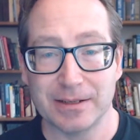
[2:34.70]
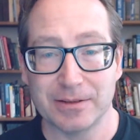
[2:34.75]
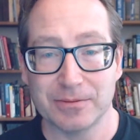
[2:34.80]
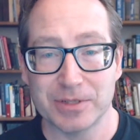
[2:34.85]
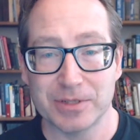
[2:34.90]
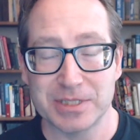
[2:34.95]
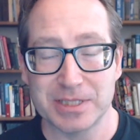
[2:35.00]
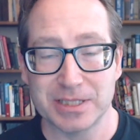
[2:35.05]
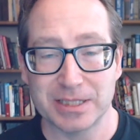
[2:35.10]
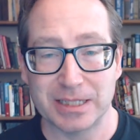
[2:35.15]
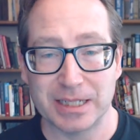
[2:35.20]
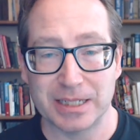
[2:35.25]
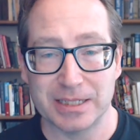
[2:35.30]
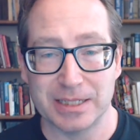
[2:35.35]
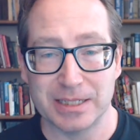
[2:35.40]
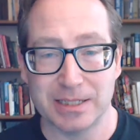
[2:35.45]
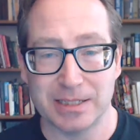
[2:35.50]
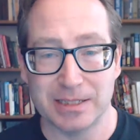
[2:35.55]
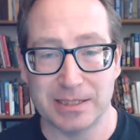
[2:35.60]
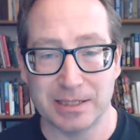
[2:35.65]
Recently I
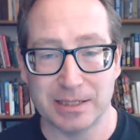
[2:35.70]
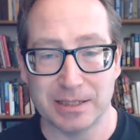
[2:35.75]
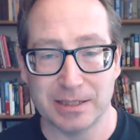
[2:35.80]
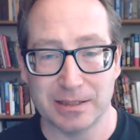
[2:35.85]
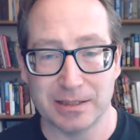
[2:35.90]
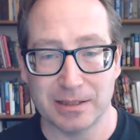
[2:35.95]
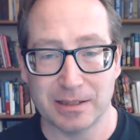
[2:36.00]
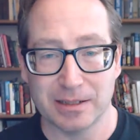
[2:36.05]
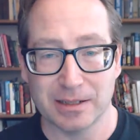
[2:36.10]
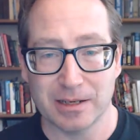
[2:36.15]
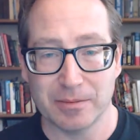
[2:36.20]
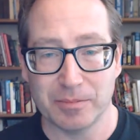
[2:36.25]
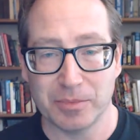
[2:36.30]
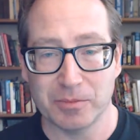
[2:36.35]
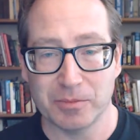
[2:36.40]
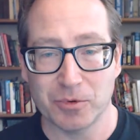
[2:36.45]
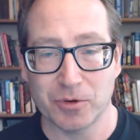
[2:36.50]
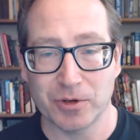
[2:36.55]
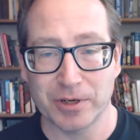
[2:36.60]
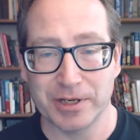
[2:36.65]
did a couple
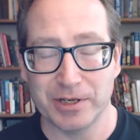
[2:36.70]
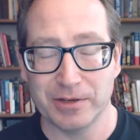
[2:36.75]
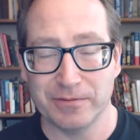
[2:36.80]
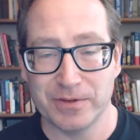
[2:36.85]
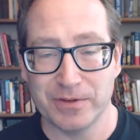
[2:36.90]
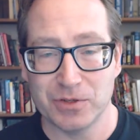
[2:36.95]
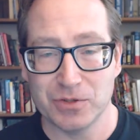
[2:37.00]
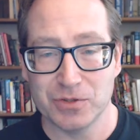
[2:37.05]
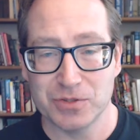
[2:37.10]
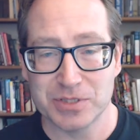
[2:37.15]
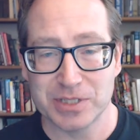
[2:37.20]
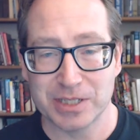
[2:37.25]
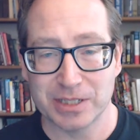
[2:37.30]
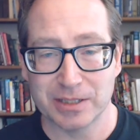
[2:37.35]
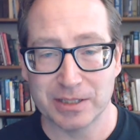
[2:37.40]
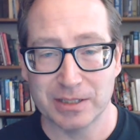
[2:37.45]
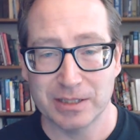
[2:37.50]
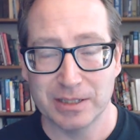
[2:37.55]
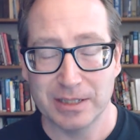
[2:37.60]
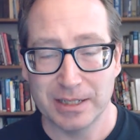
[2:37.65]
more interviews.
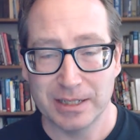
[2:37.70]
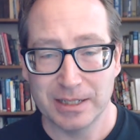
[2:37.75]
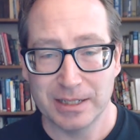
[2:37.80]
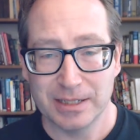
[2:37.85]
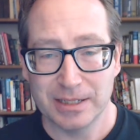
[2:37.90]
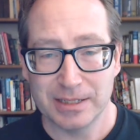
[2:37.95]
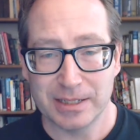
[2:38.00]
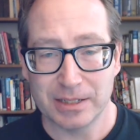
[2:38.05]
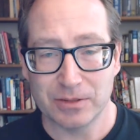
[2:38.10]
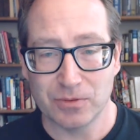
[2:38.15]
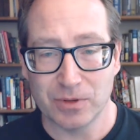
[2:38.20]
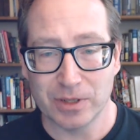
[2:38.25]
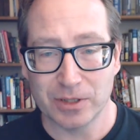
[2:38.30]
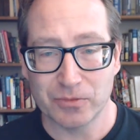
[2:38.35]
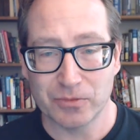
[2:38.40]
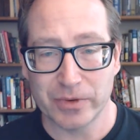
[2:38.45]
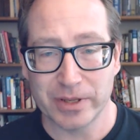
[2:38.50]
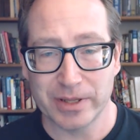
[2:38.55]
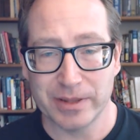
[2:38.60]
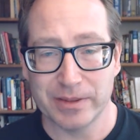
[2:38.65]
Did
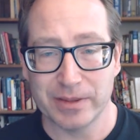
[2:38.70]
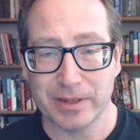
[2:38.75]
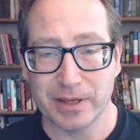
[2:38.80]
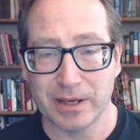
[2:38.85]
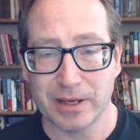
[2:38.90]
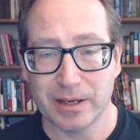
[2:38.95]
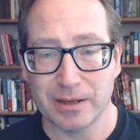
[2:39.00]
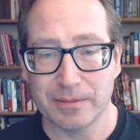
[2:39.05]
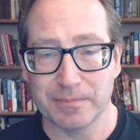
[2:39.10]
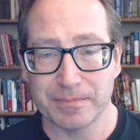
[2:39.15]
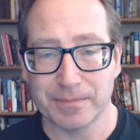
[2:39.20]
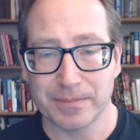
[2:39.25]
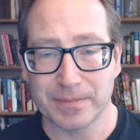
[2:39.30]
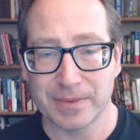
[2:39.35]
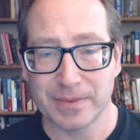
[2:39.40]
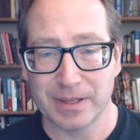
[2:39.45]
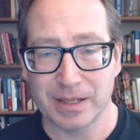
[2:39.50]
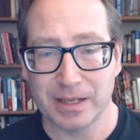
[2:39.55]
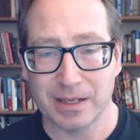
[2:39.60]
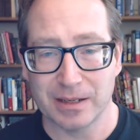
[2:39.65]
one with a
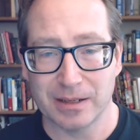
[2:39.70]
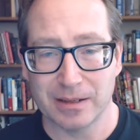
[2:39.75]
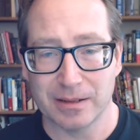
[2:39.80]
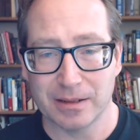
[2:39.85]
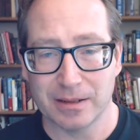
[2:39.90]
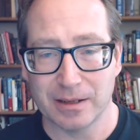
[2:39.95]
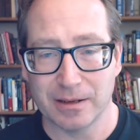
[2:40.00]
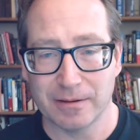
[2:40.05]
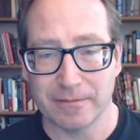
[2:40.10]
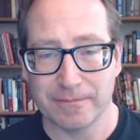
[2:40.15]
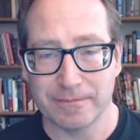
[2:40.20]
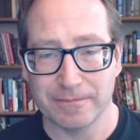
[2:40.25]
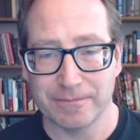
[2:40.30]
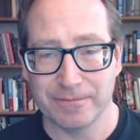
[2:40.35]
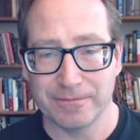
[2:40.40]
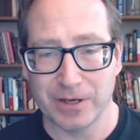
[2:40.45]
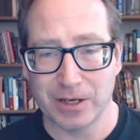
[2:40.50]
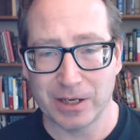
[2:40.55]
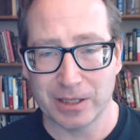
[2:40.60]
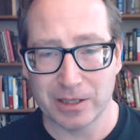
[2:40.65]

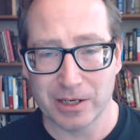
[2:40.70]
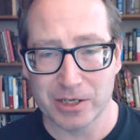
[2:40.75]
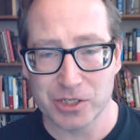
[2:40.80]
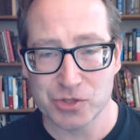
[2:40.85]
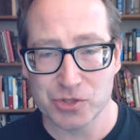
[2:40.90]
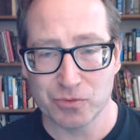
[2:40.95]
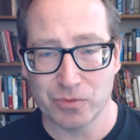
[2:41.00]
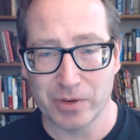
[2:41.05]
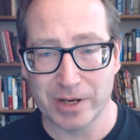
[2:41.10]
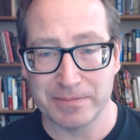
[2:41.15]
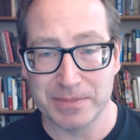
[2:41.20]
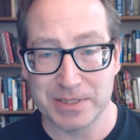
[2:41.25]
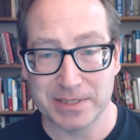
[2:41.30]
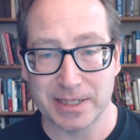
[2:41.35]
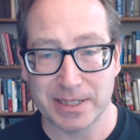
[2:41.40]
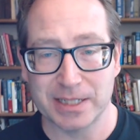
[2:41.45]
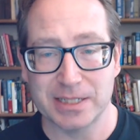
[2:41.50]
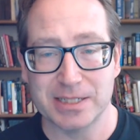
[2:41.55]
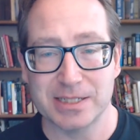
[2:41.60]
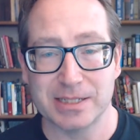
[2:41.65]
very large
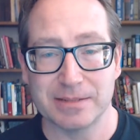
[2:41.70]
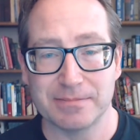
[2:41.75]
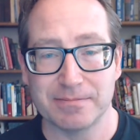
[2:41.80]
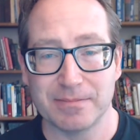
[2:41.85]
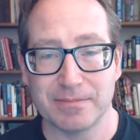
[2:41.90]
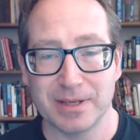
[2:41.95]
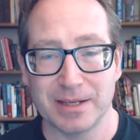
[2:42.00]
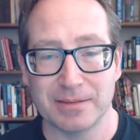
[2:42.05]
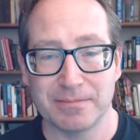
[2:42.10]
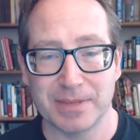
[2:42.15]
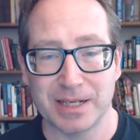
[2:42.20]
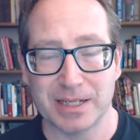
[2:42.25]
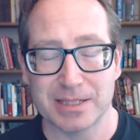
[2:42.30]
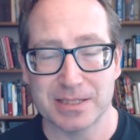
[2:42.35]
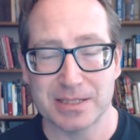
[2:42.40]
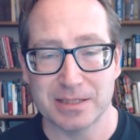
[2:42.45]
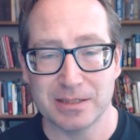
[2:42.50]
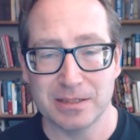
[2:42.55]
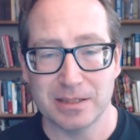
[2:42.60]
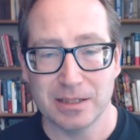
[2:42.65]
website in
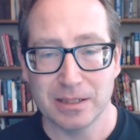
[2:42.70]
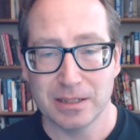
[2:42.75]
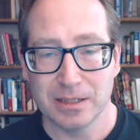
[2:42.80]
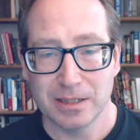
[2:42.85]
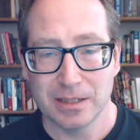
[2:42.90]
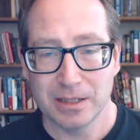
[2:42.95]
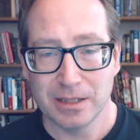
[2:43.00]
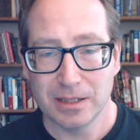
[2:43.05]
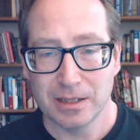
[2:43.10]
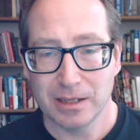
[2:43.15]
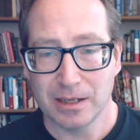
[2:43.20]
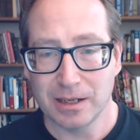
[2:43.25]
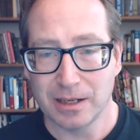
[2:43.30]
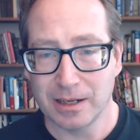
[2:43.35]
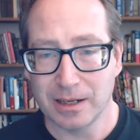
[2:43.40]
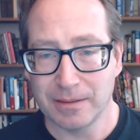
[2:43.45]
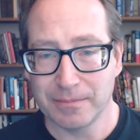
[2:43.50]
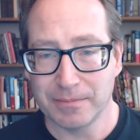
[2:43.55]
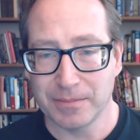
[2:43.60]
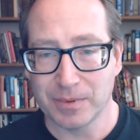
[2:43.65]
medicine.
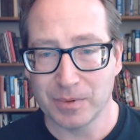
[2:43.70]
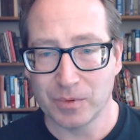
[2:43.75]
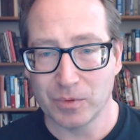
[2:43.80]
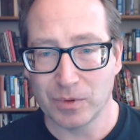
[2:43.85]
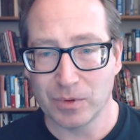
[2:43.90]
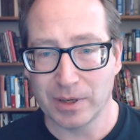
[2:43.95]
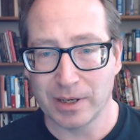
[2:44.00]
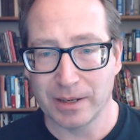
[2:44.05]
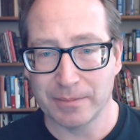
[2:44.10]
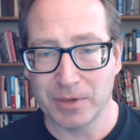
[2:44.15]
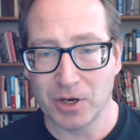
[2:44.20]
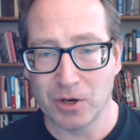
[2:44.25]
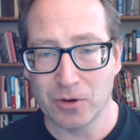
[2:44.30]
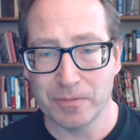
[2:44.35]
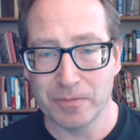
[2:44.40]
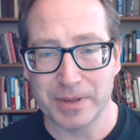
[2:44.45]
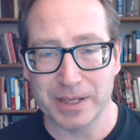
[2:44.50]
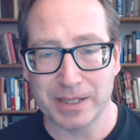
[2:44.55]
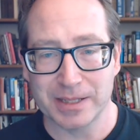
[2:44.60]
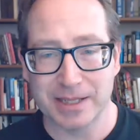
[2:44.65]
I'm
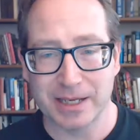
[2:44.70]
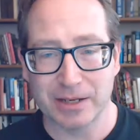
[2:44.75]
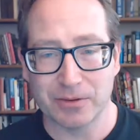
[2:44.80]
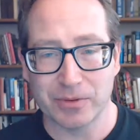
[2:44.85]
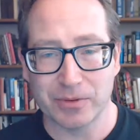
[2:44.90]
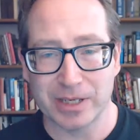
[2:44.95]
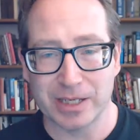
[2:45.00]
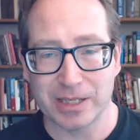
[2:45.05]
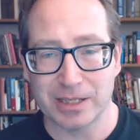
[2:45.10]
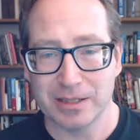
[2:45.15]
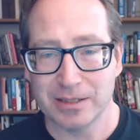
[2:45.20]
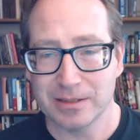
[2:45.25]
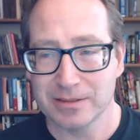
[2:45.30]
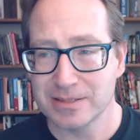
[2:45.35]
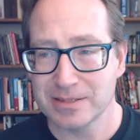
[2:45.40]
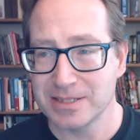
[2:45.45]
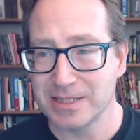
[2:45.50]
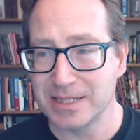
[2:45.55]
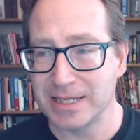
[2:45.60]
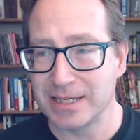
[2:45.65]
hoping that we
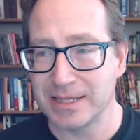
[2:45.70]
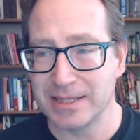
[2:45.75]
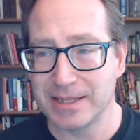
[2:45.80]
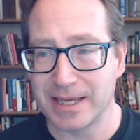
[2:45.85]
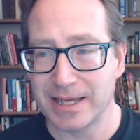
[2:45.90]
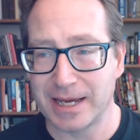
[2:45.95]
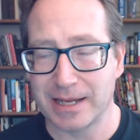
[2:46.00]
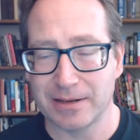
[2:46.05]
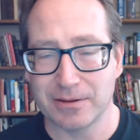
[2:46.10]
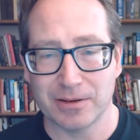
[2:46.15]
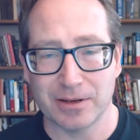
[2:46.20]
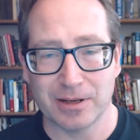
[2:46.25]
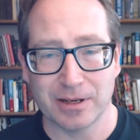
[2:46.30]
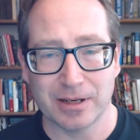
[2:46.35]
see that